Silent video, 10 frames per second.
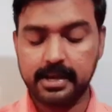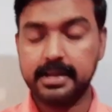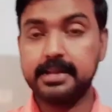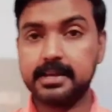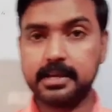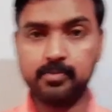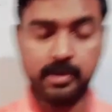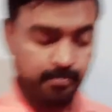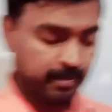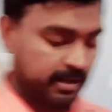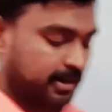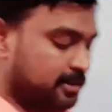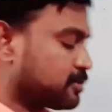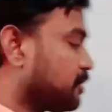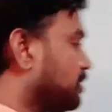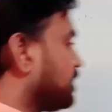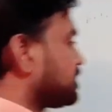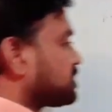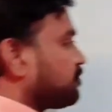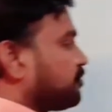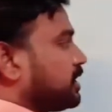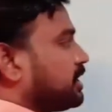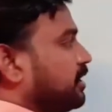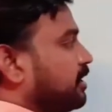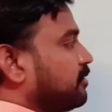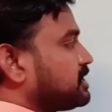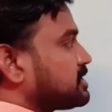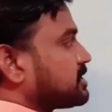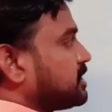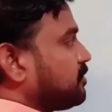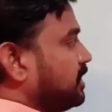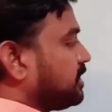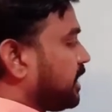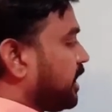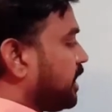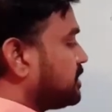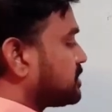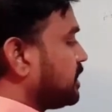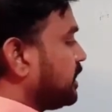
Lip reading: In the given figure, so there is a figure which is given that